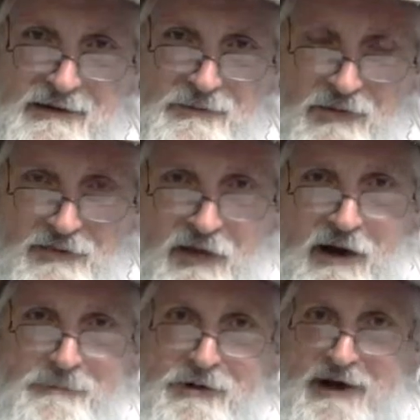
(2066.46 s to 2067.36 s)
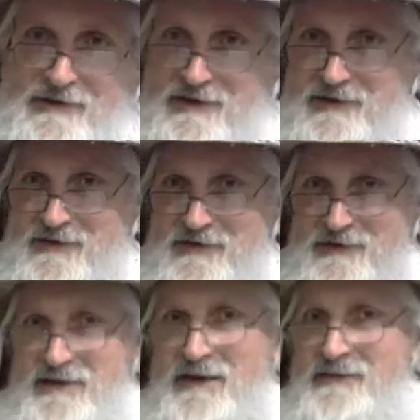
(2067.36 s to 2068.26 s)
with the thought
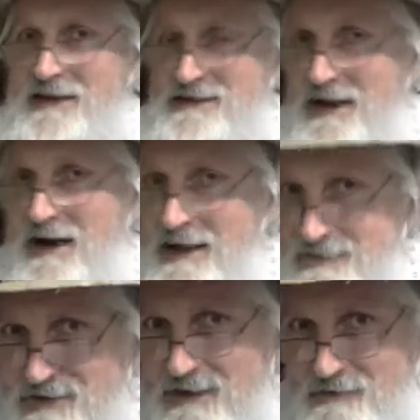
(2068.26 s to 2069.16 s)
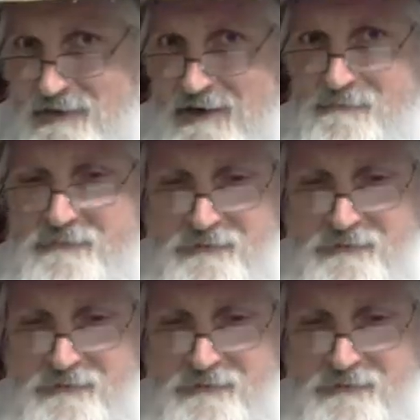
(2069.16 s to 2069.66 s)
processes that Yah has given them.